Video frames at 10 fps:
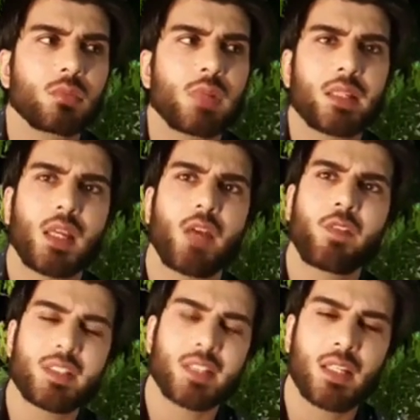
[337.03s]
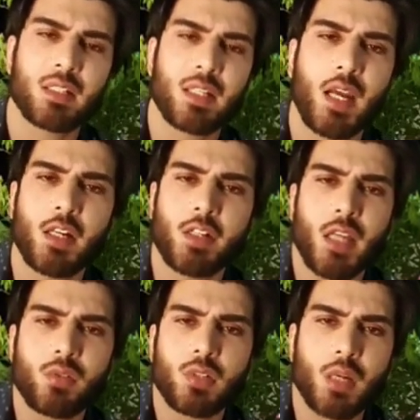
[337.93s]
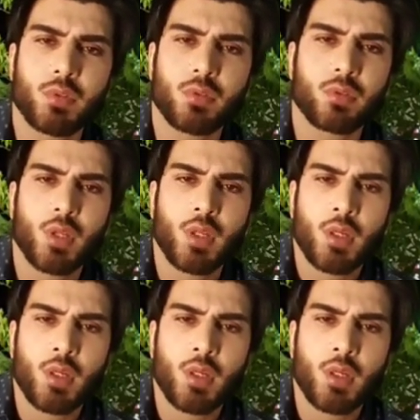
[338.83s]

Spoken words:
like every second day, I try to come to